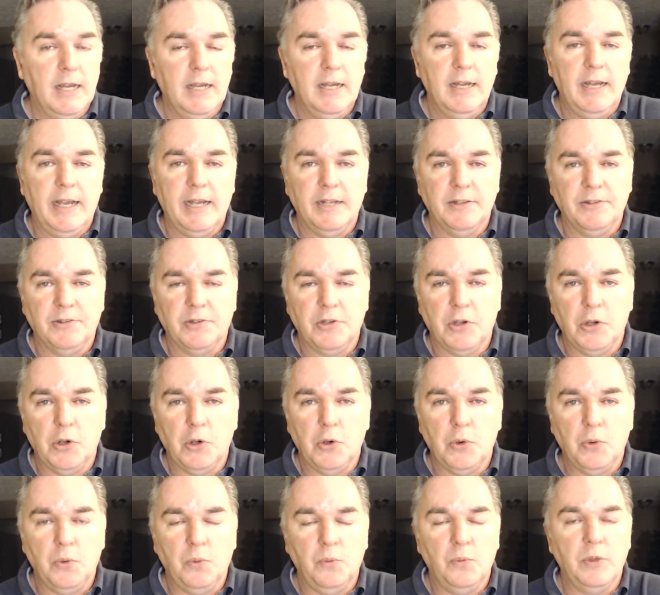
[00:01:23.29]
And
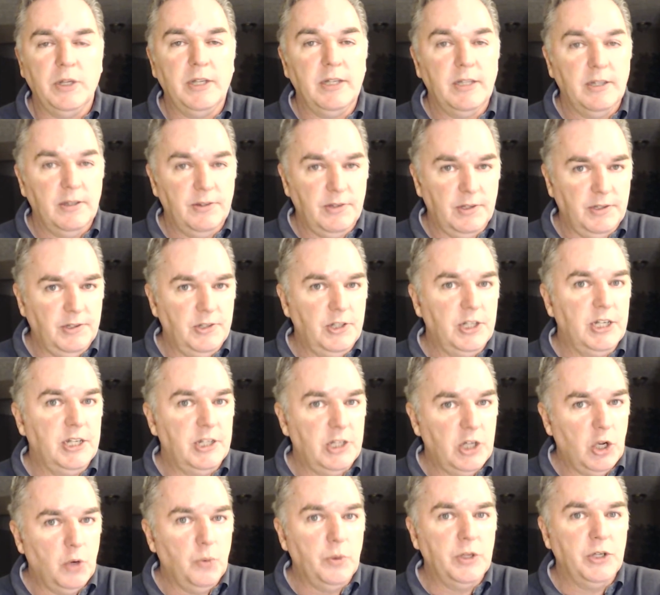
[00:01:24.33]
so since you didn't
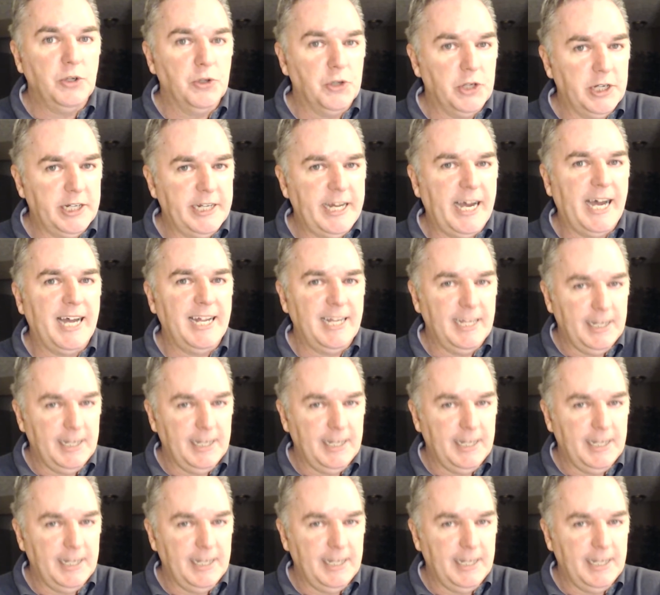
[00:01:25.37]
know when you were going to die,